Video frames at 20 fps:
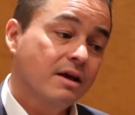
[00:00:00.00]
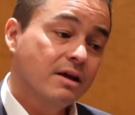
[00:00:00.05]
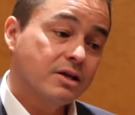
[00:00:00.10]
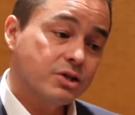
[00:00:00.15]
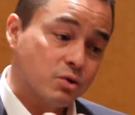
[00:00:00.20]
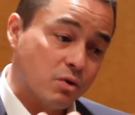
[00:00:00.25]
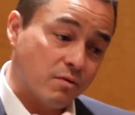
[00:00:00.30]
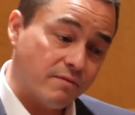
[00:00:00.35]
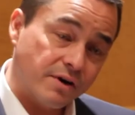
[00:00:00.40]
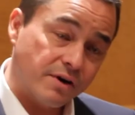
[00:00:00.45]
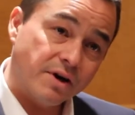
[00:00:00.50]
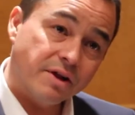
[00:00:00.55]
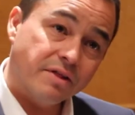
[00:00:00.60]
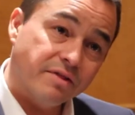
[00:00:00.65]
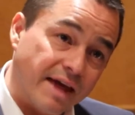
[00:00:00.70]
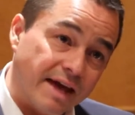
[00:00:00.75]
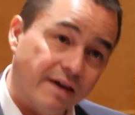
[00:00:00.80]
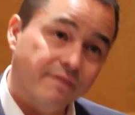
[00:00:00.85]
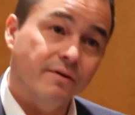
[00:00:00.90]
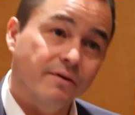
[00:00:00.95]
So I'm very
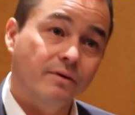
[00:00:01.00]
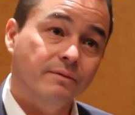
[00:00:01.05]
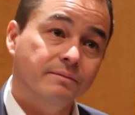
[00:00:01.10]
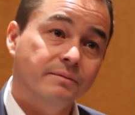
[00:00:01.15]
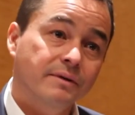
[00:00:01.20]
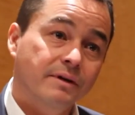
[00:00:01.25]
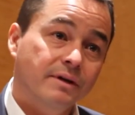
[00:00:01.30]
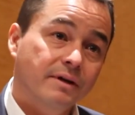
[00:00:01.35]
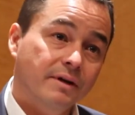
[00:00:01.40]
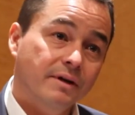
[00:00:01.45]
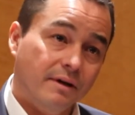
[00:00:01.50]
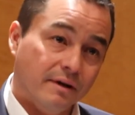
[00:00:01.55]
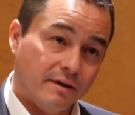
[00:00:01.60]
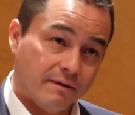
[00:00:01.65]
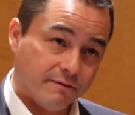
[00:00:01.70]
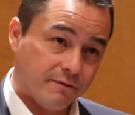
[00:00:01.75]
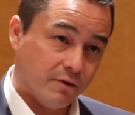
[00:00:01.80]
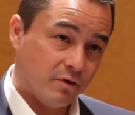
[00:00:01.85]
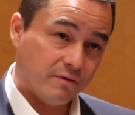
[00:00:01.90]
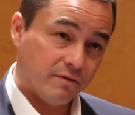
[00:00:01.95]
thankful,
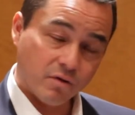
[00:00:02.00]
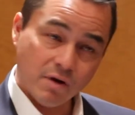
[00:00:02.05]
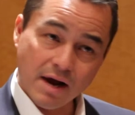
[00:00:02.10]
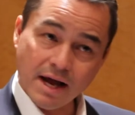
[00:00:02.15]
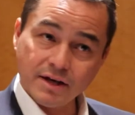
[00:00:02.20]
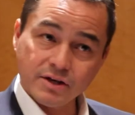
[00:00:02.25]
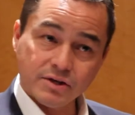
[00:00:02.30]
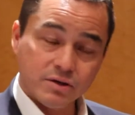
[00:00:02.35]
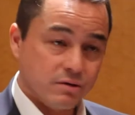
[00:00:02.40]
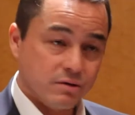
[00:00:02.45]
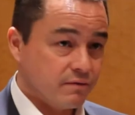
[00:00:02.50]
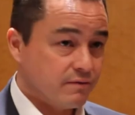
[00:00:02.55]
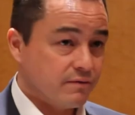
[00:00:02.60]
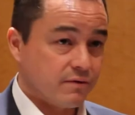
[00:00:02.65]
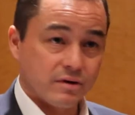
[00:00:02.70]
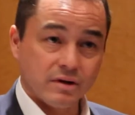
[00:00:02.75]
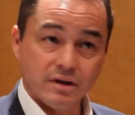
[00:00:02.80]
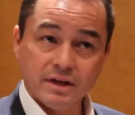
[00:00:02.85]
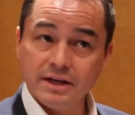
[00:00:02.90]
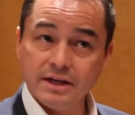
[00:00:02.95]
full of gratitude
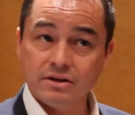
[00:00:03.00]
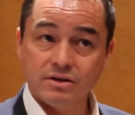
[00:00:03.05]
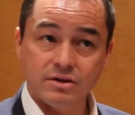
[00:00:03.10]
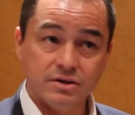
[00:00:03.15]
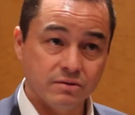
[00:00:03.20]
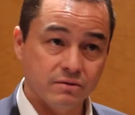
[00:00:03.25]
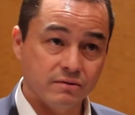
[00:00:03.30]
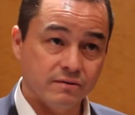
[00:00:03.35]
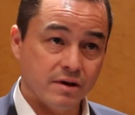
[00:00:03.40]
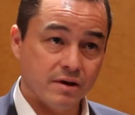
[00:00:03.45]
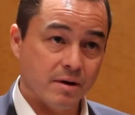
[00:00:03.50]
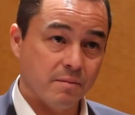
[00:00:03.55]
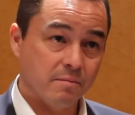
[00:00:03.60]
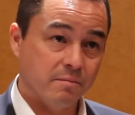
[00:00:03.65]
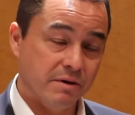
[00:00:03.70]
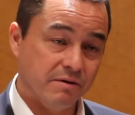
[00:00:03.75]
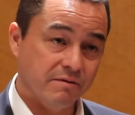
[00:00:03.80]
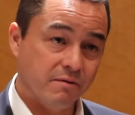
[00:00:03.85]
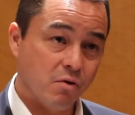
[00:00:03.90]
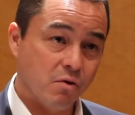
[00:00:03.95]
for the leaders who've
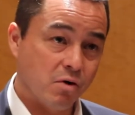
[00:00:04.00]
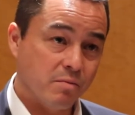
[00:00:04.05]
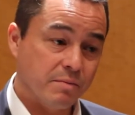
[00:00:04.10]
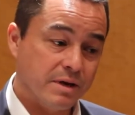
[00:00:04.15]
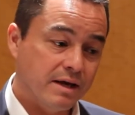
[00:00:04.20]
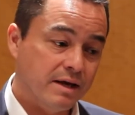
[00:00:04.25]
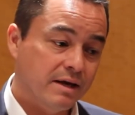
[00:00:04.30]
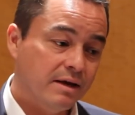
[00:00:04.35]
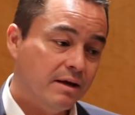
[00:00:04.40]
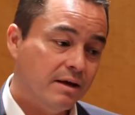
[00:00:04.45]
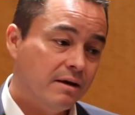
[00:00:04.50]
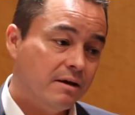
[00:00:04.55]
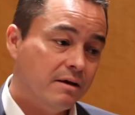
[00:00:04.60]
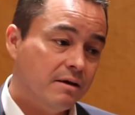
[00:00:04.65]
come before me,